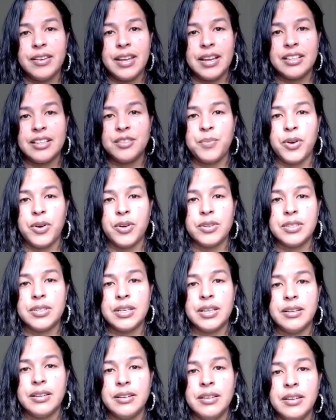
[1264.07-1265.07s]
the next
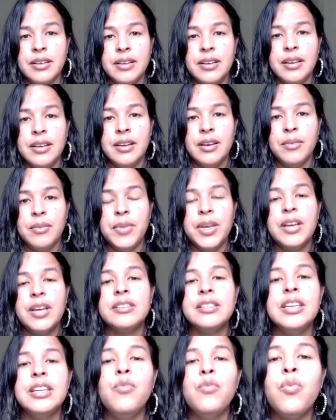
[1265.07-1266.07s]
person,
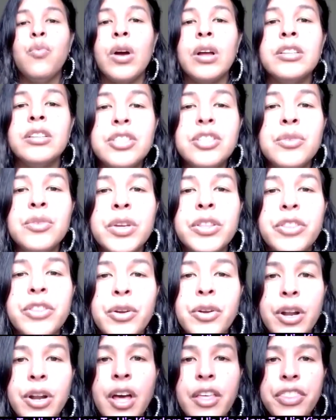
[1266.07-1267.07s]
because he wants you with
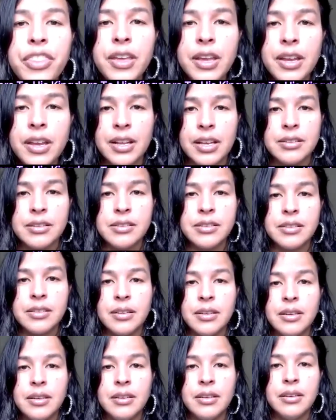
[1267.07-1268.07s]
your nothingness.
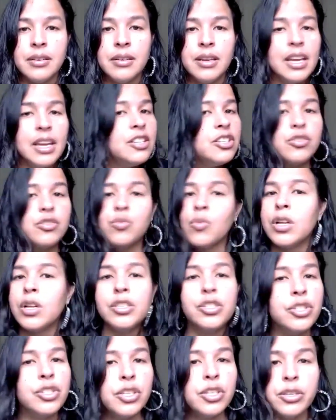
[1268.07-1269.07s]
He just
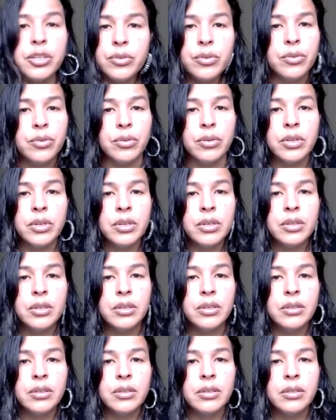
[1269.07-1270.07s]
wants you,
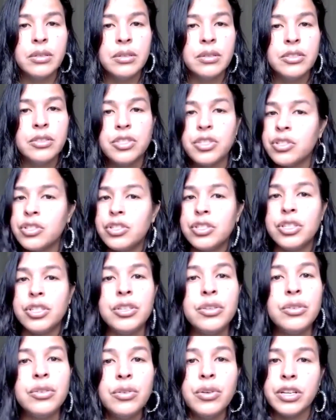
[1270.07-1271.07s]
just
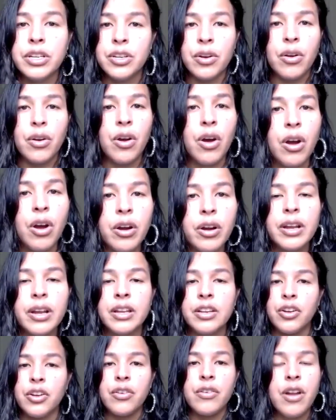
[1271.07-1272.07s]
you and your heart
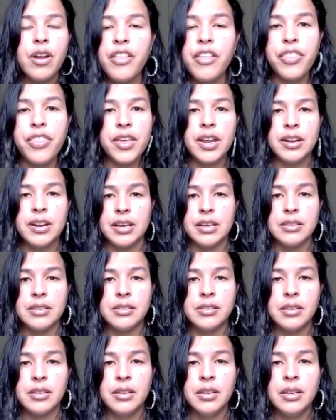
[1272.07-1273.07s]
and your
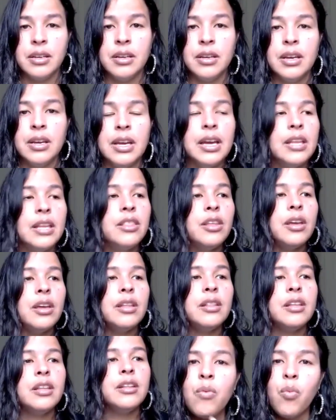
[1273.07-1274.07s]
nothingness. And
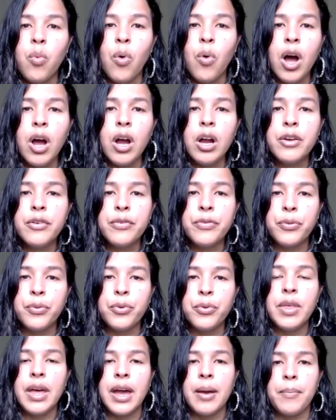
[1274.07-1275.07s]
I walk
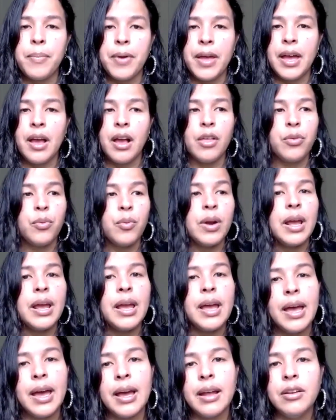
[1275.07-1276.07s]
through that path when I
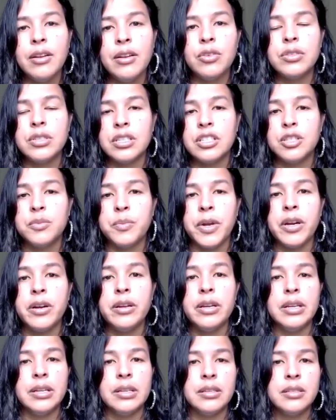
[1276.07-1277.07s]
had those
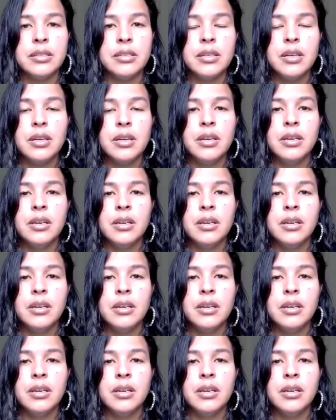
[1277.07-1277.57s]
experiences,